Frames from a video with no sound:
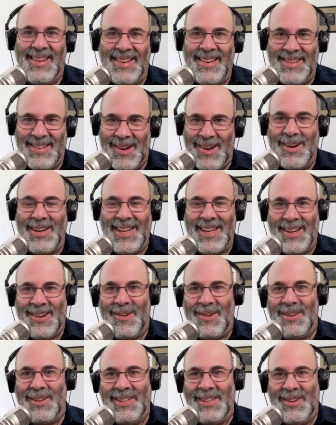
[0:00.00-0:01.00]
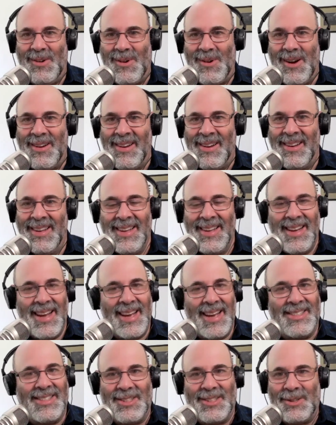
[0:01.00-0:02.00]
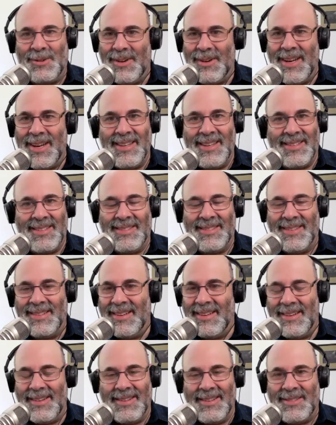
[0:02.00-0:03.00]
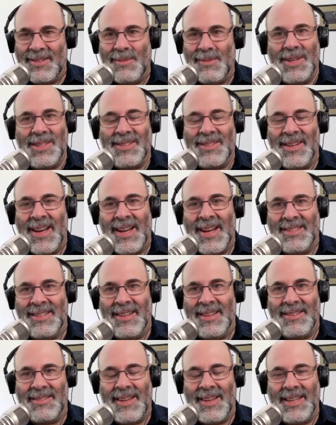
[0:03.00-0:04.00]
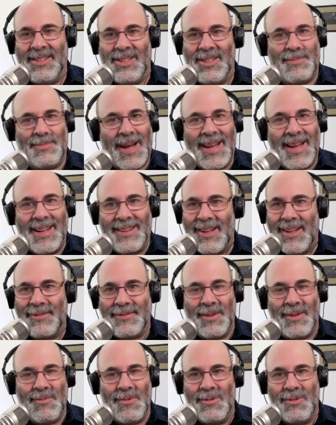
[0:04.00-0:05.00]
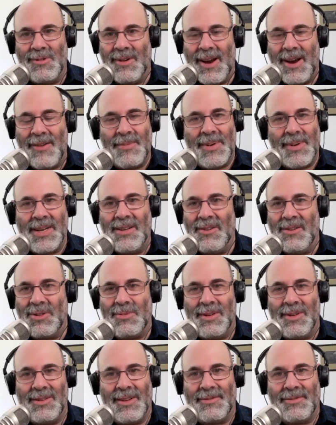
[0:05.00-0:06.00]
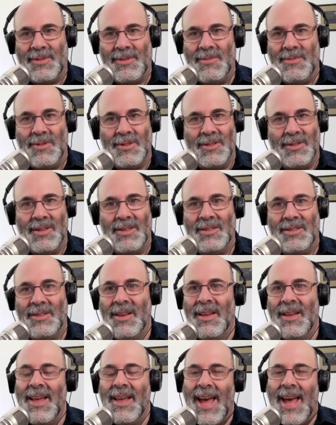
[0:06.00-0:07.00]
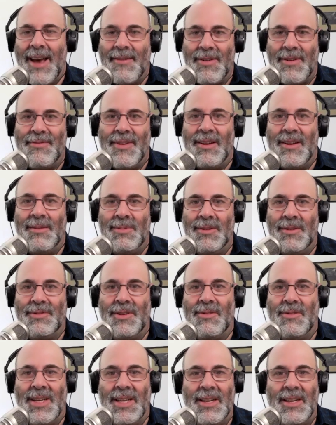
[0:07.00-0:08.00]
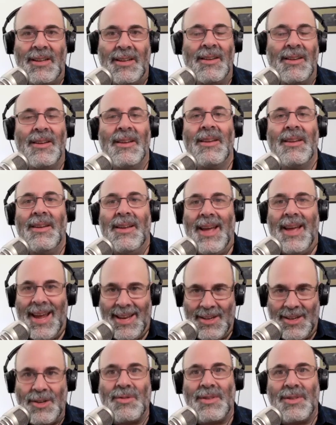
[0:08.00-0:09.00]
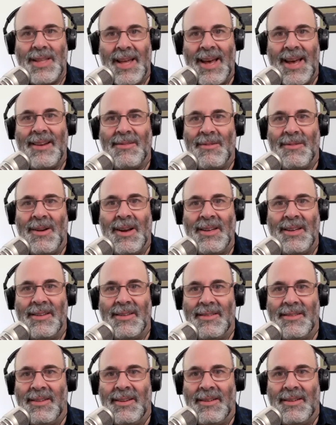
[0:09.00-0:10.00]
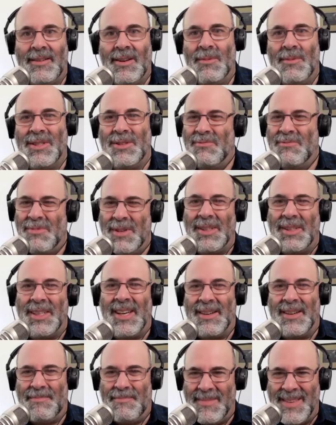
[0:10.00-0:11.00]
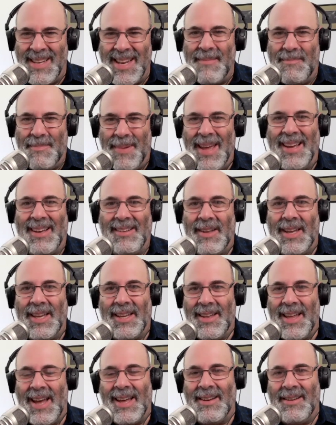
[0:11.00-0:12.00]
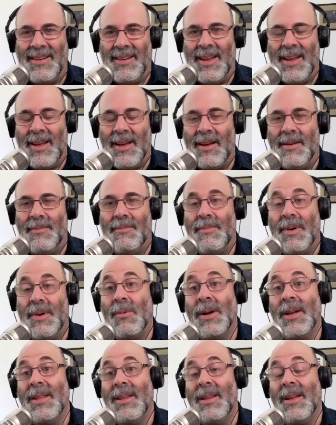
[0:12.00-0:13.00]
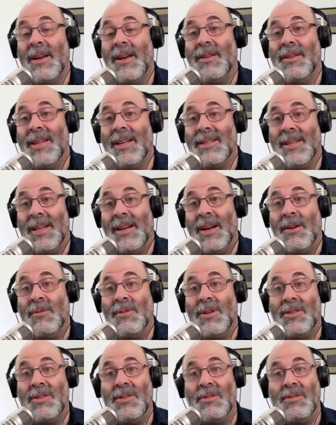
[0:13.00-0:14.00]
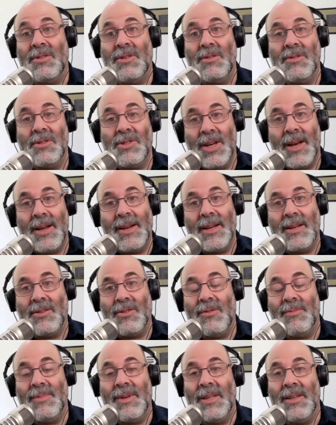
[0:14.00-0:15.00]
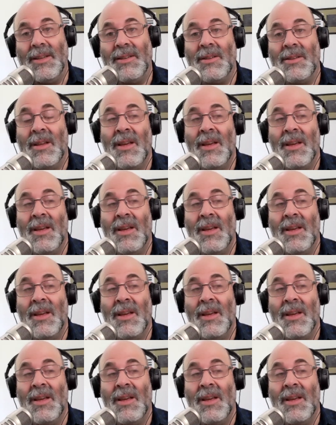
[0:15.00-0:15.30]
go get called to court, and it just creates so much nonsense. Like just buy a Lufkin ruler. Everybody knows what a Lufkin ruler is. Have it available if you need it and use that, right? No one's really going to nitpick like that. But one of the other things that I always do too, and John had told me this,